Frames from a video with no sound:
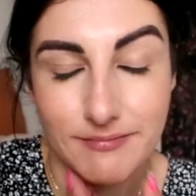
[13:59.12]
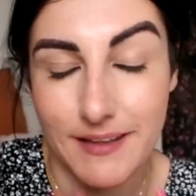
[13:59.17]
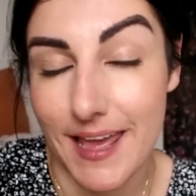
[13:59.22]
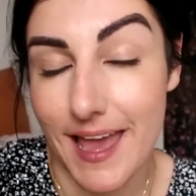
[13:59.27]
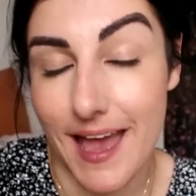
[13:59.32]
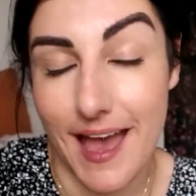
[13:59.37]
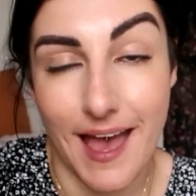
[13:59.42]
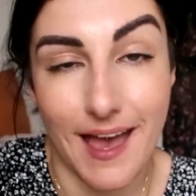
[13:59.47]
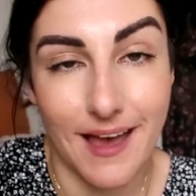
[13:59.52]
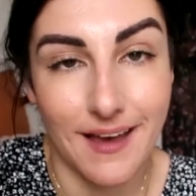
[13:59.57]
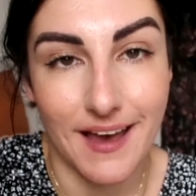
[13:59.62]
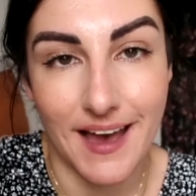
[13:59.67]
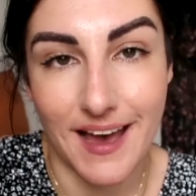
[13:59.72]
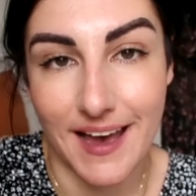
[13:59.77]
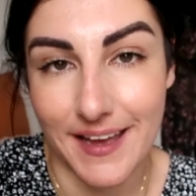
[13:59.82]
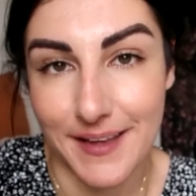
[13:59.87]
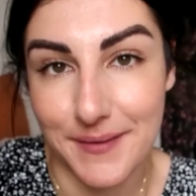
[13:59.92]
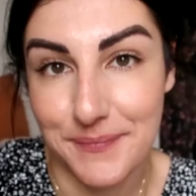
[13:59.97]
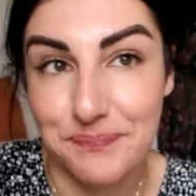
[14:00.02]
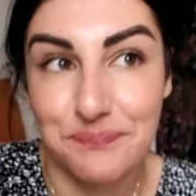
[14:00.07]
yeah,
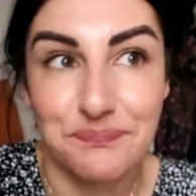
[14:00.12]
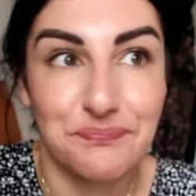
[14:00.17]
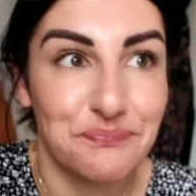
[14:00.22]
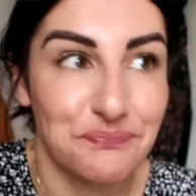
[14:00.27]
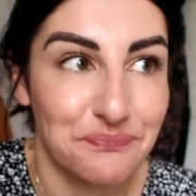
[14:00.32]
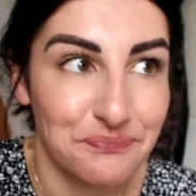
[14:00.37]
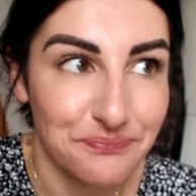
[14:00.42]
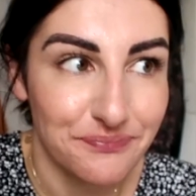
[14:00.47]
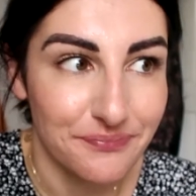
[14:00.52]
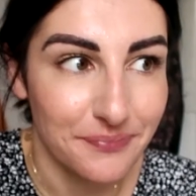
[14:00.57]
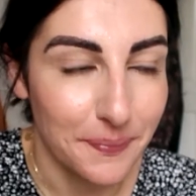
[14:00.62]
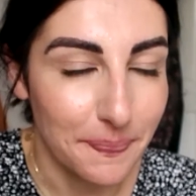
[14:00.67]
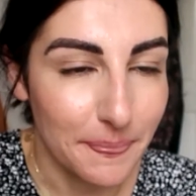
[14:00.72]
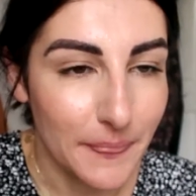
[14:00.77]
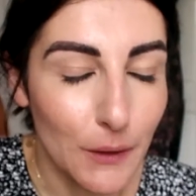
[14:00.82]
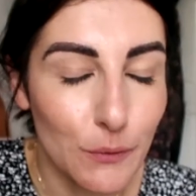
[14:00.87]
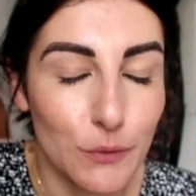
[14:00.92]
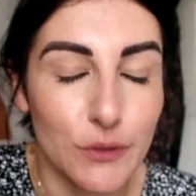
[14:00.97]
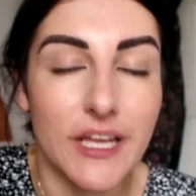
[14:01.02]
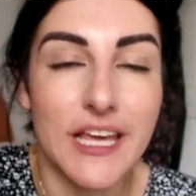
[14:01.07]
I
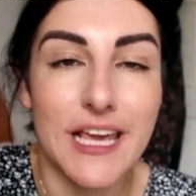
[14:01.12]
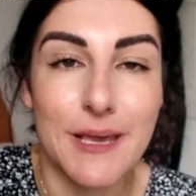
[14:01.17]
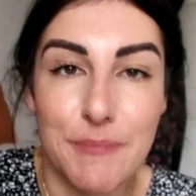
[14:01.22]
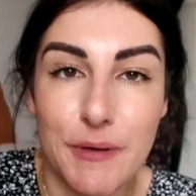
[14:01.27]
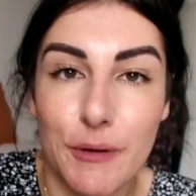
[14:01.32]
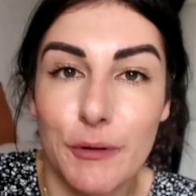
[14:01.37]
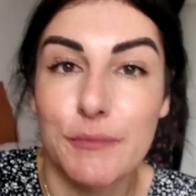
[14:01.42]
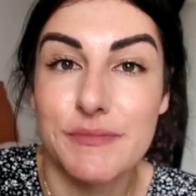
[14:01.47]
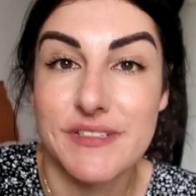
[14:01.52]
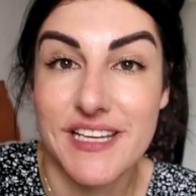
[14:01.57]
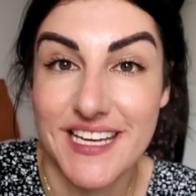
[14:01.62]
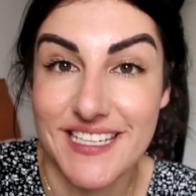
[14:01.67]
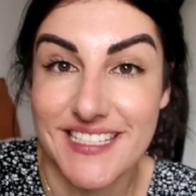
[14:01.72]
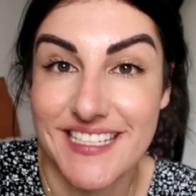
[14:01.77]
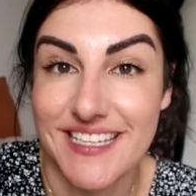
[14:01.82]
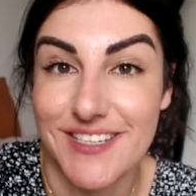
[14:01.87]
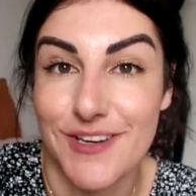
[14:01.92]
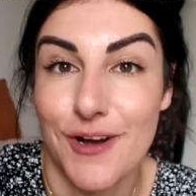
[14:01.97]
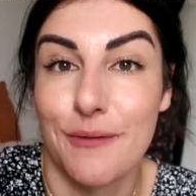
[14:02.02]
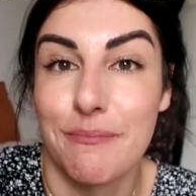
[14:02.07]
will keep you
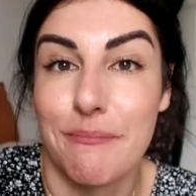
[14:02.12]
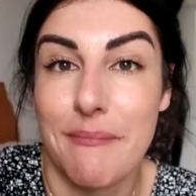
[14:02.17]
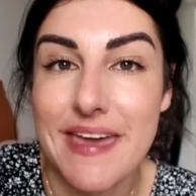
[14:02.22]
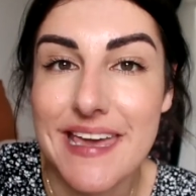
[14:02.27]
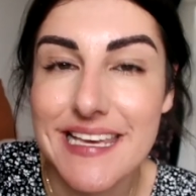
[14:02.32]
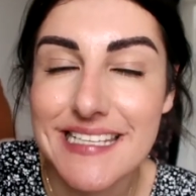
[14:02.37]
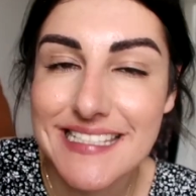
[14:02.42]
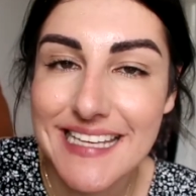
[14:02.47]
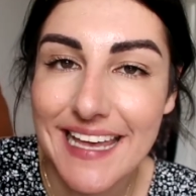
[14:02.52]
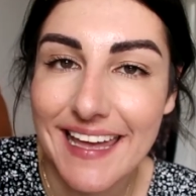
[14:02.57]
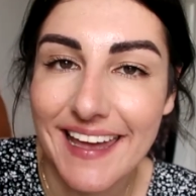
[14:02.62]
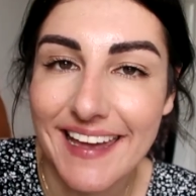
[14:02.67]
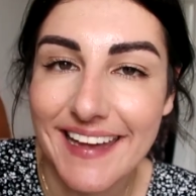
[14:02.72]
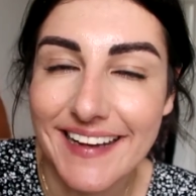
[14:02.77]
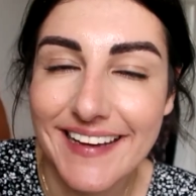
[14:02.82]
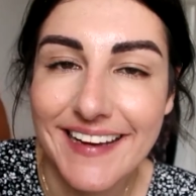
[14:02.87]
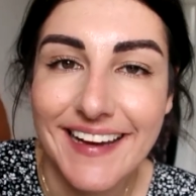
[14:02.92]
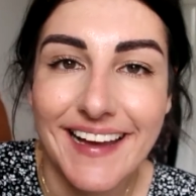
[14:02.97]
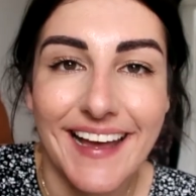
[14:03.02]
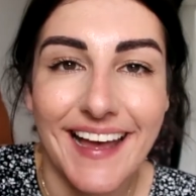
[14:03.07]
updated on
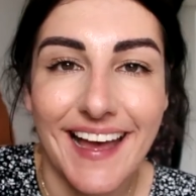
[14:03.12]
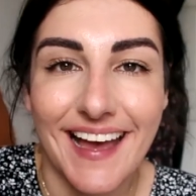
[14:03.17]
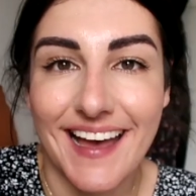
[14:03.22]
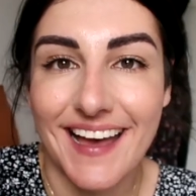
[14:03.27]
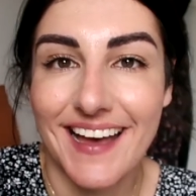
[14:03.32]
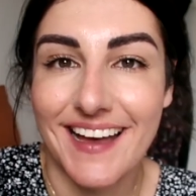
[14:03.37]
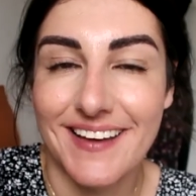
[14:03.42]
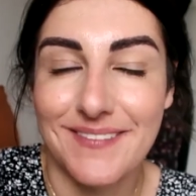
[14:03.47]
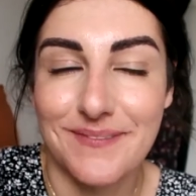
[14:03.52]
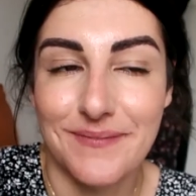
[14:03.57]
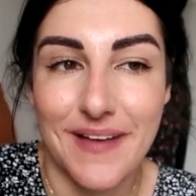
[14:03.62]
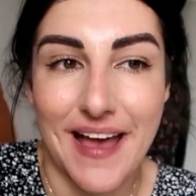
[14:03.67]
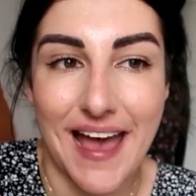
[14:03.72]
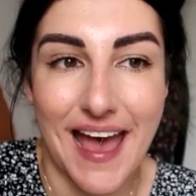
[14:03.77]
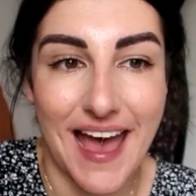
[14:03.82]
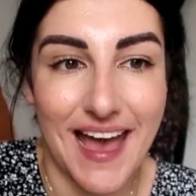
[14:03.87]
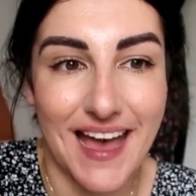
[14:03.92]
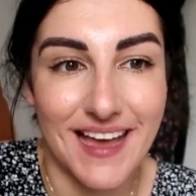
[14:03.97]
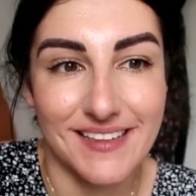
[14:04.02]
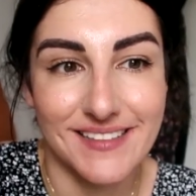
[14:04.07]
Maycie,
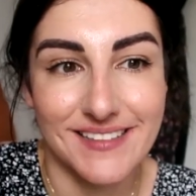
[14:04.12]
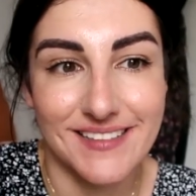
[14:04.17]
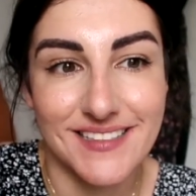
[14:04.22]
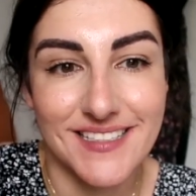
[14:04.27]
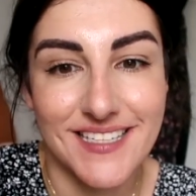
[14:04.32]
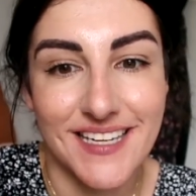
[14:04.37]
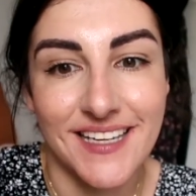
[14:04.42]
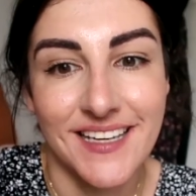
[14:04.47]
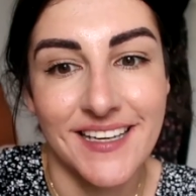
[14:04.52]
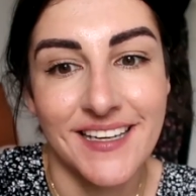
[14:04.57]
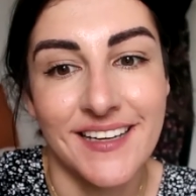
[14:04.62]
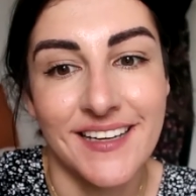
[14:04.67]
and